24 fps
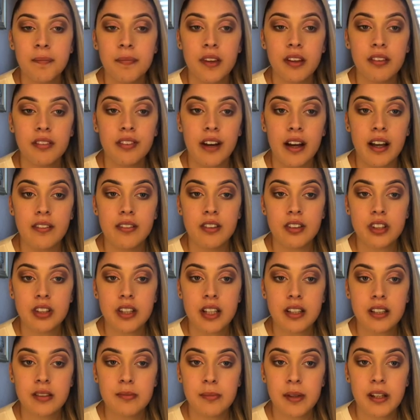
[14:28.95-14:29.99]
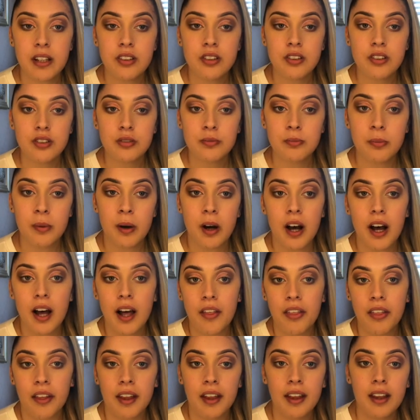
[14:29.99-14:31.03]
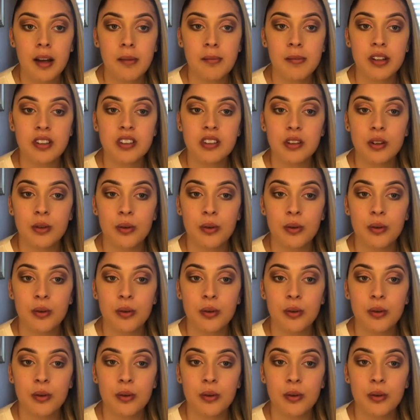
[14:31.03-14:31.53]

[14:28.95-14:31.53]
5 or 6 pairs, but I think I must